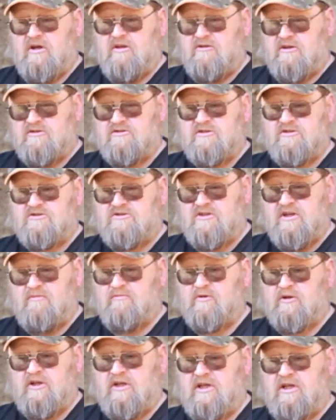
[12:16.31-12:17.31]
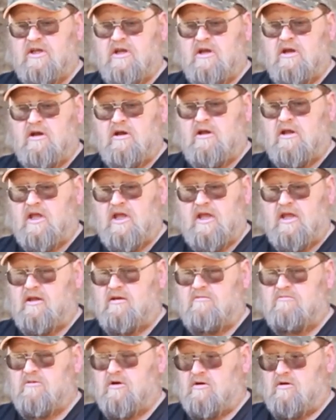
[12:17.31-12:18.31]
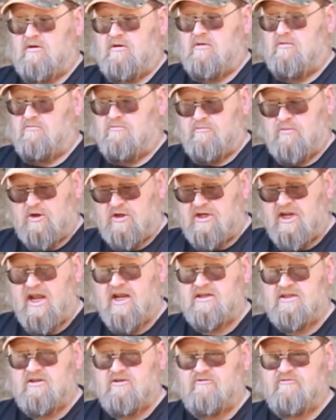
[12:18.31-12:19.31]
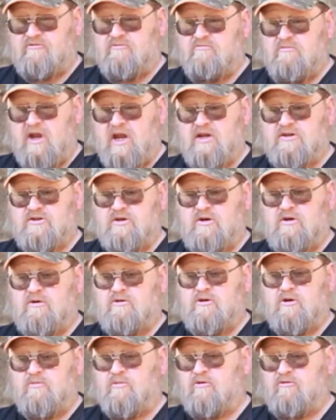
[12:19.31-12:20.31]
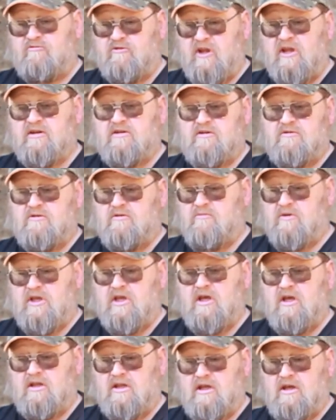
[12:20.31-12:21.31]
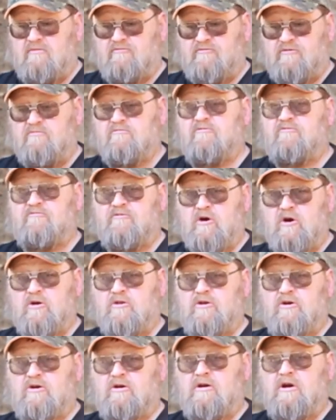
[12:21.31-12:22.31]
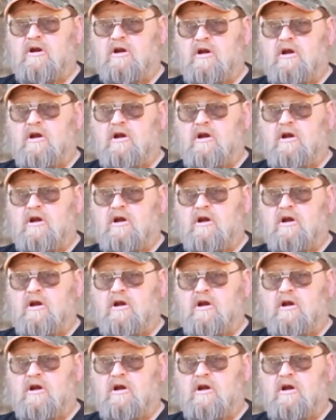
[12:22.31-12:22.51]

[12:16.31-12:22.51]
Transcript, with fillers: This is simply a protective measure to prevent the BLM from further